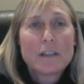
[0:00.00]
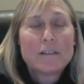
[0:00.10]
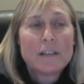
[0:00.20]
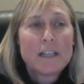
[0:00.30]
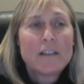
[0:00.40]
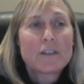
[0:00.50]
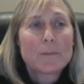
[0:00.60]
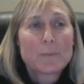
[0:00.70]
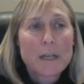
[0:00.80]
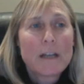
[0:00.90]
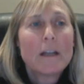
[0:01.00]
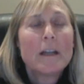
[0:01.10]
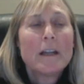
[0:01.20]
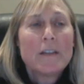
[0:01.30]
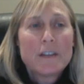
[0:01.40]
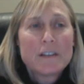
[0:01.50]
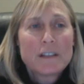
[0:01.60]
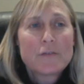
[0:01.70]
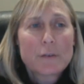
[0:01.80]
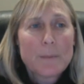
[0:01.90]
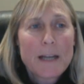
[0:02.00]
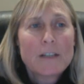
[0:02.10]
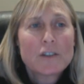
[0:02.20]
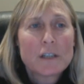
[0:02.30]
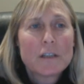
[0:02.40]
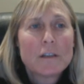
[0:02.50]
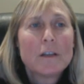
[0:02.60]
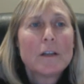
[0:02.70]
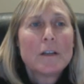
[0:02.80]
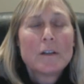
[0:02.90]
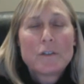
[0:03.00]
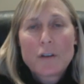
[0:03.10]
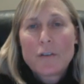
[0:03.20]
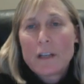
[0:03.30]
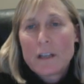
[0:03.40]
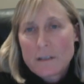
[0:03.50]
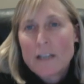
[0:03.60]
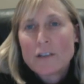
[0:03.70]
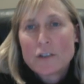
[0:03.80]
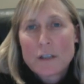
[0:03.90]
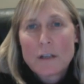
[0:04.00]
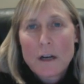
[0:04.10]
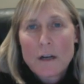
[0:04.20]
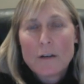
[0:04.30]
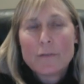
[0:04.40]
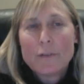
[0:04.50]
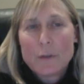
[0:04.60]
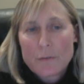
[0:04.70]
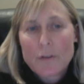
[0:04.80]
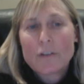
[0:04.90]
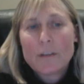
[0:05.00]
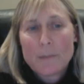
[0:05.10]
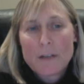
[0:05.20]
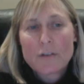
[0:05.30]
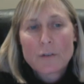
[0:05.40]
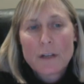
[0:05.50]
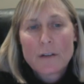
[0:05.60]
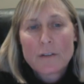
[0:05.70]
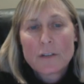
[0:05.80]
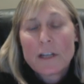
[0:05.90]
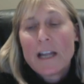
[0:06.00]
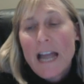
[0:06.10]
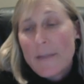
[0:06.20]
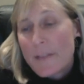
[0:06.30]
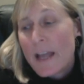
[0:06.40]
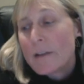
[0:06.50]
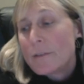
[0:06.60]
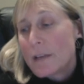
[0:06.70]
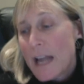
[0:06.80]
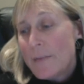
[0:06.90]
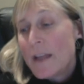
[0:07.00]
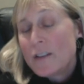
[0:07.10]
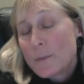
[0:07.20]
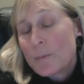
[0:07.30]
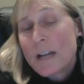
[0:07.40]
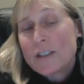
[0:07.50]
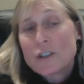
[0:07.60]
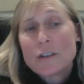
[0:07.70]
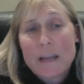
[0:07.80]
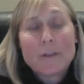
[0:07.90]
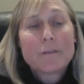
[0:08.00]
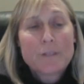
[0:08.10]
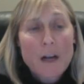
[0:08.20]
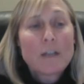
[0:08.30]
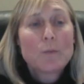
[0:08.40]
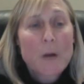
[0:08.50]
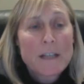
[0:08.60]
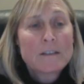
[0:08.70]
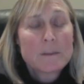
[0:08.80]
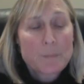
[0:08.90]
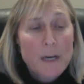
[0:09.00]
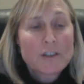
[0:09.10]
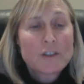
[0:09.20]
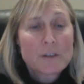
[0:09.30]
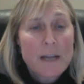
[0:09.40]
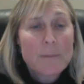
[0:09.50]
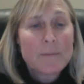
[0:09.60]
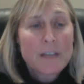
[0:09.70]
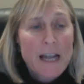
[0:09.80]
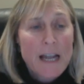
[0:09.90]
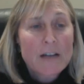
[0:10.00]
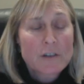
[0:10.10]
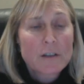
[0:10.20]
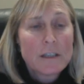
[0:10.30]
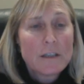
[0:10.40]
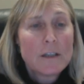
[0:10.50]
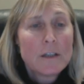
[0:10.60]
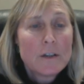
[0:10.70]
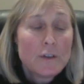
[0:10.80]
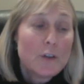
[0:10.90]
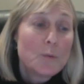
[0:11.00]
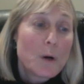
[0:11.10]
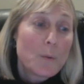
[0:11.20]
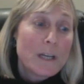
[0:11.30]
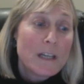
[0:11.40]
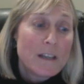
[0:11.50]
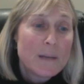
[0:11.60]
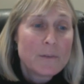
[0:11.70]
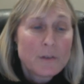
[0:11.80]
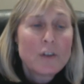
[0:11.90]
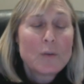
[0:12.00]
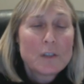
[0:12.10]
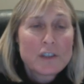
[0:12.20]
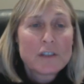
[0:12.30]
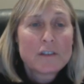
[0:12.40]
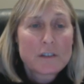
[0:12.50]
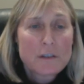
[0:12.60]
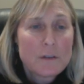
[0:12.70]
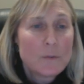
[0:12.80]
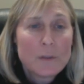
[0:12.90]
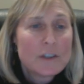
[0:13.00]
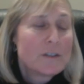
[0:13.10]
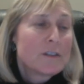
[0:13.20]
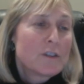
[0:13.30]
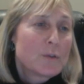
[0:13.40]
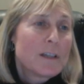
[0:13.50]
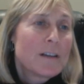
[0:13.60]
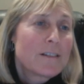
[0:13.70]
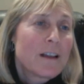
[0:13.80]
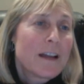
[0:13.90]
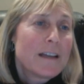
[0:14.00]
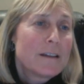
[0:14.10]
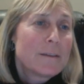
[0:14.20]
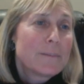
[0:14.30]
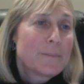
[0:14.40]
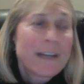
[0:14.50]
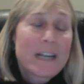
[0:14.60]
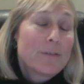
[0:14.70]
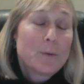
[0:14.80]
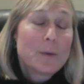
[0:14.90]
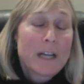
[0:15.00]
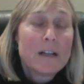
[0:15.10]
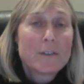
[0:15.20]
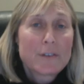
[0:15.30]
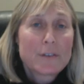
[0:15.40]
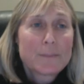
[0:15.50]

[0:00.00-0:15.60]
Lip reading: needs to bring this information to the attention of university administrators, and then to pressure them, to find ways to pressure them to actually do what we need them to do, which is to treat us like everyone else.